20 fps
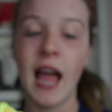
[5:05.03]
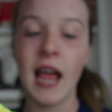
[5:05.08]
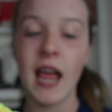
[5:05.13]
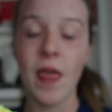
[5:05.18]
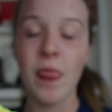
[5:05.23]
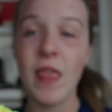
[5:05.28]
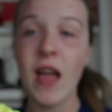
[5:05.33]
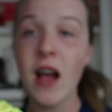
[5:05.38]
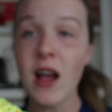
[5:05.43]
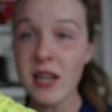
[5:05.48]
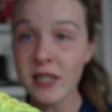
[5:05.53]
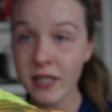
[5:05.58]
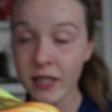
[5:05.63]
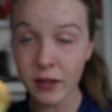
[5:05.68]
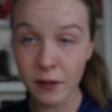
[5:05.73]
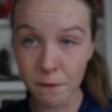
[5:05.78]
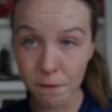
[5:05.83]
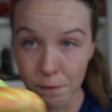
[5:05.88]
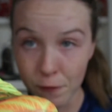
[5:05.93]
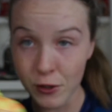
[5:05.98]
that is like the
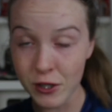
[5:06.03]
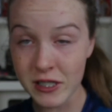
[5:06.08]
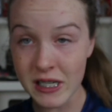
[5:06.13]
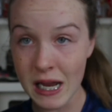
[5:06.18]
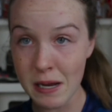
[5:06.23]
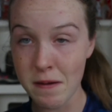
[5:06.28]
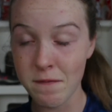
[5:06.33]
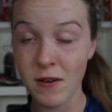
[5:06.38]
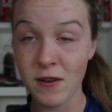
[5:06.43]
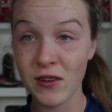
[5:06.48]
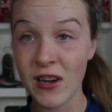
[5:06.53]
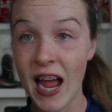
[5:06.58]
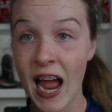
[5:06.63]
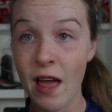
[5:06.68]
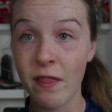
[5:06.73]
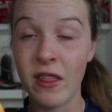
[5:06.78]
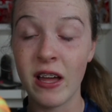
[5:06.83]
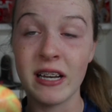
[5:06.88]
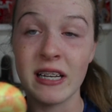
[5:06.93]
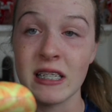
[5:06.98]
first time I've ever had that in a
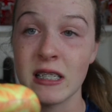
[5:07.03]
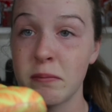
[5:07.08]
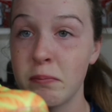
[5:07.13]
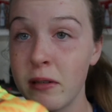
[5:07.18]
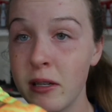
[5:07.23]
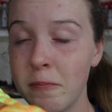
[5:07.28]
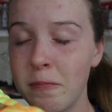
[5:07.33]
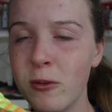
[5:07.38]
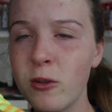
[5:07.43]
speed boot.